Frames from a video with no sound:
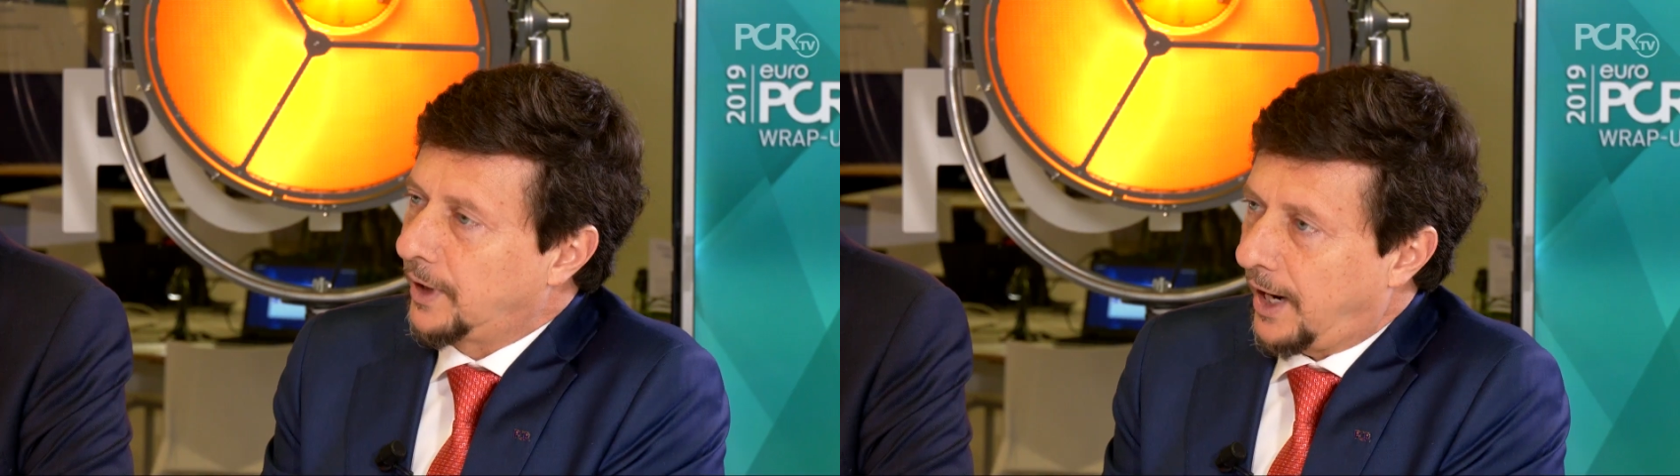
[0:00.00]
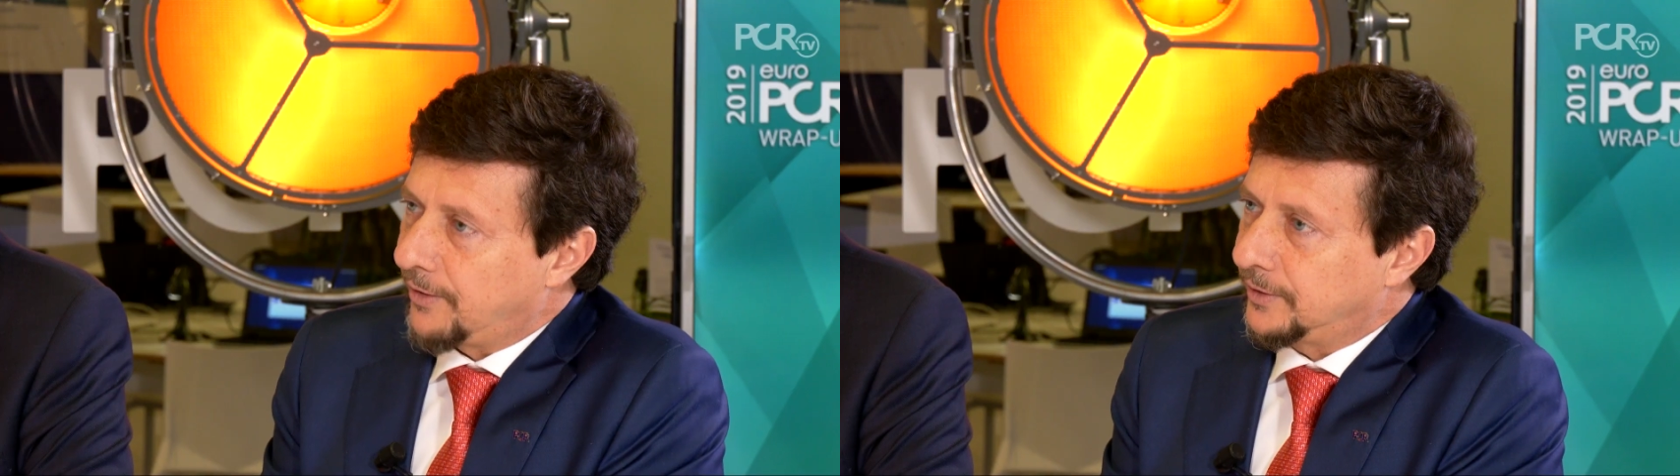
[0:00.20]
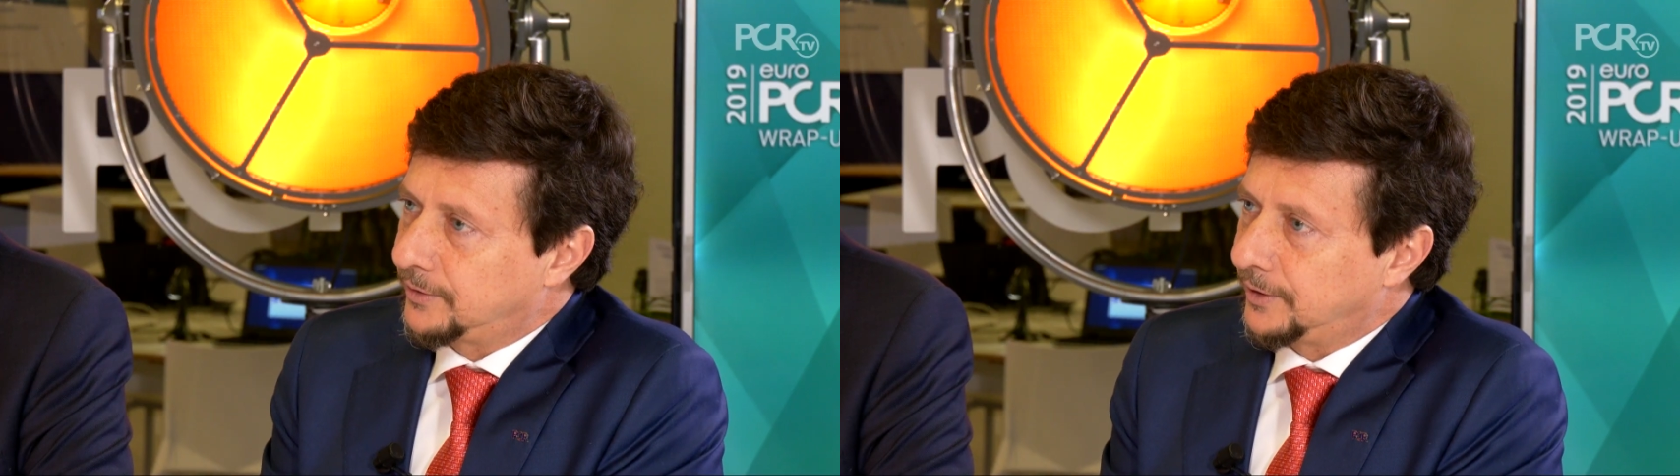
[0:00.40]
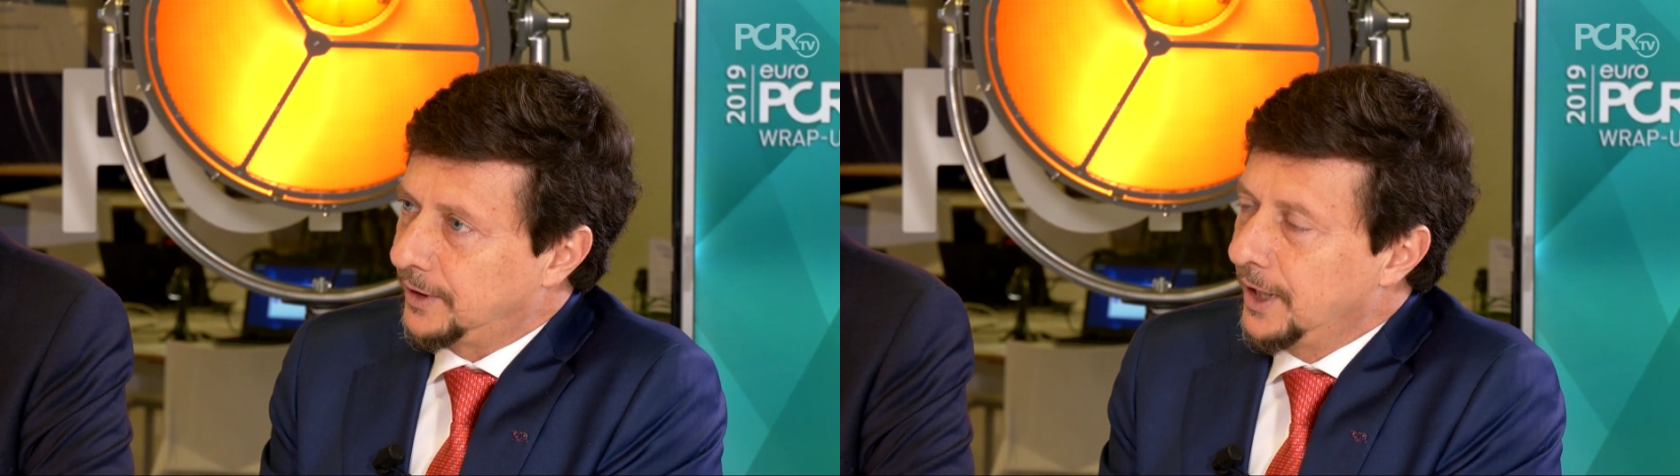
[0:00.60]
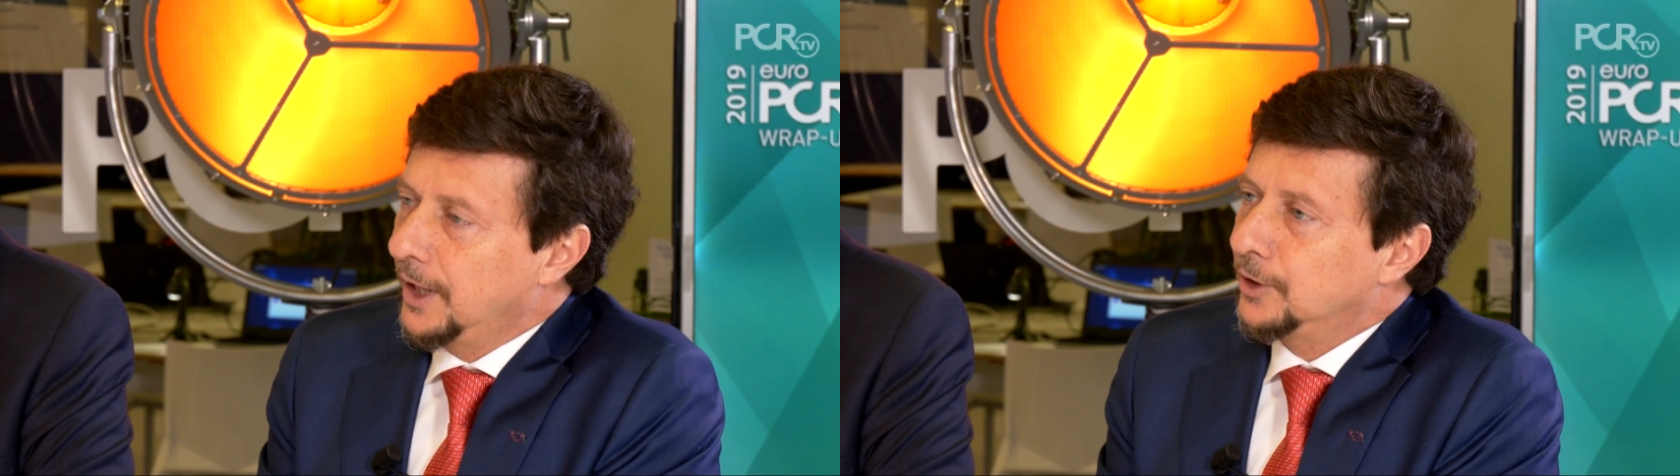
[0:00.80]
catheter
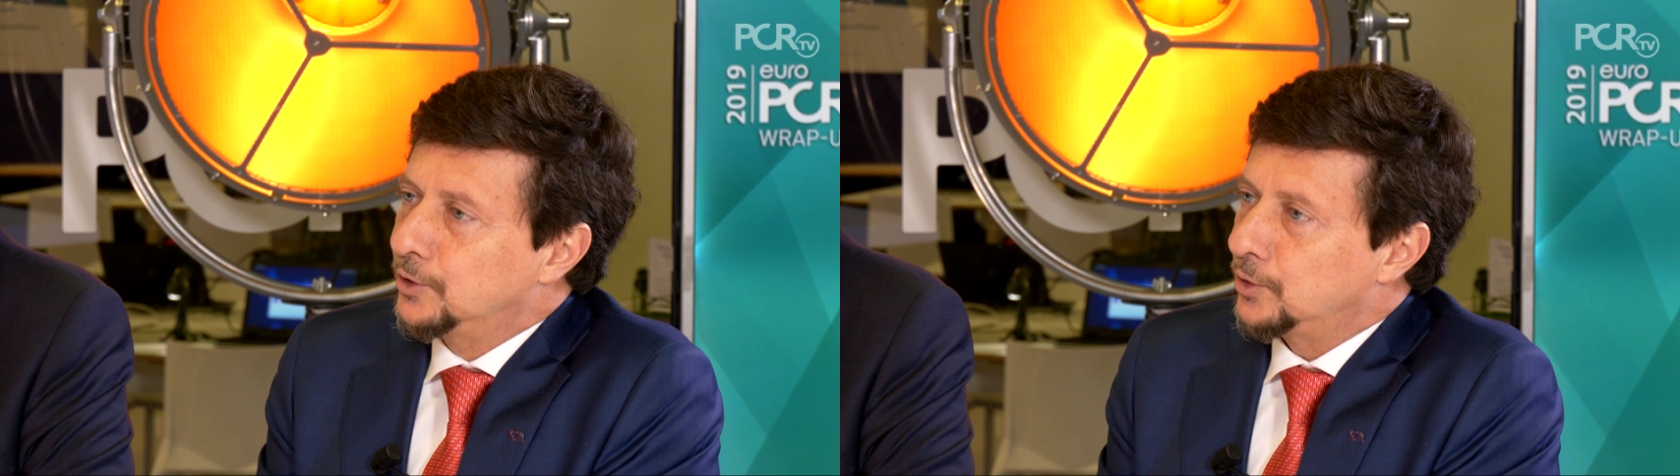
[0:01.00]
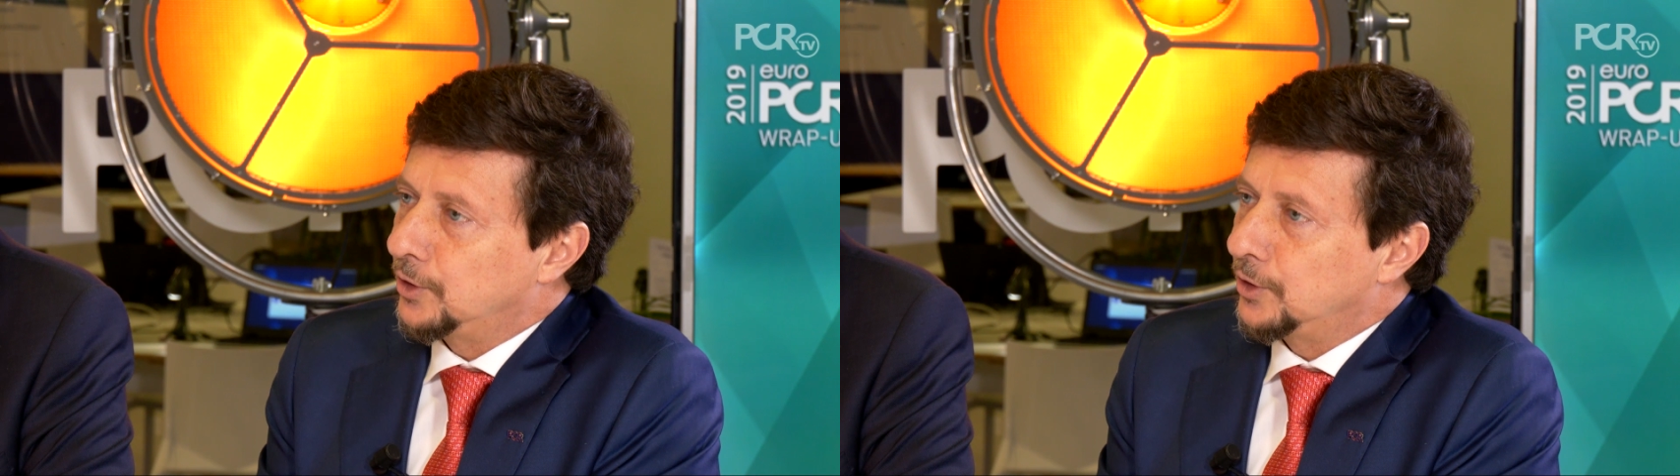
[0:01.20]
to